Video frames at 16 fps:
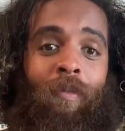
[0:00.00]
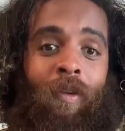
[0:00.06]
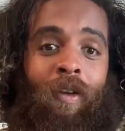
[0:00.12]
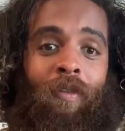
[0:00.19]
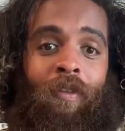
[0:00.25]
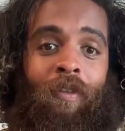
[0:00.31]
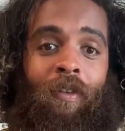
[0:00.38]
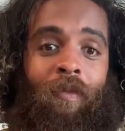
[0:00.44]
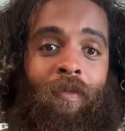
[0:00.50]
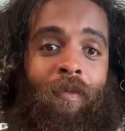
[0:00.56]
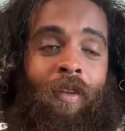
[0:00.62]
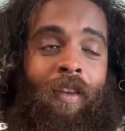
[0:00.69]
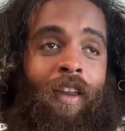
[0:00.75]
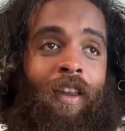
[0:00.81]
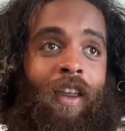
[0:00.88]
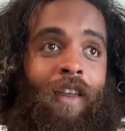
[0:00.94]
beautiful,
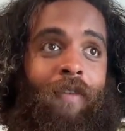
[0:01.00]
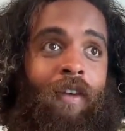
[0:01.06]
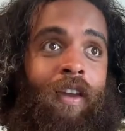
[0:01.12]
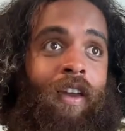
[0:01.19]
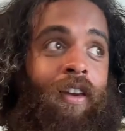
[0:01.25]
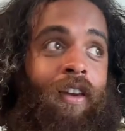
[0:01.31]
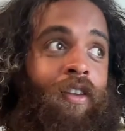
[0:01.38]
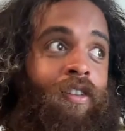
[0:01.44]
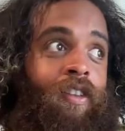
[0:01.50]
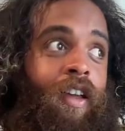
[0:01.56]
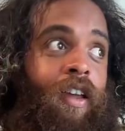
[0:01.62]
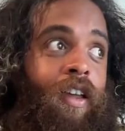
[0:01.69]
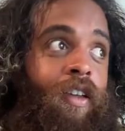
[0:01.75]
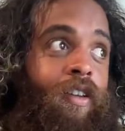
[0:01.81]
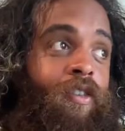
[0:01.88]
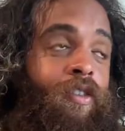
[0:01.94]
but like Evillene looks
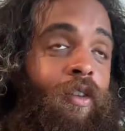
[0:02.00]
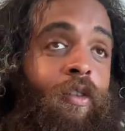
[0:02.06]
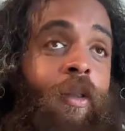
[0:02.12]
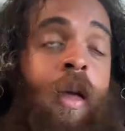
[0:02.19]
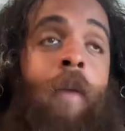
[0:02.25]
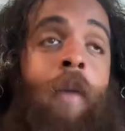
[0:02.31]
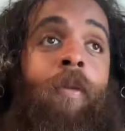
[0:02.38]
like so.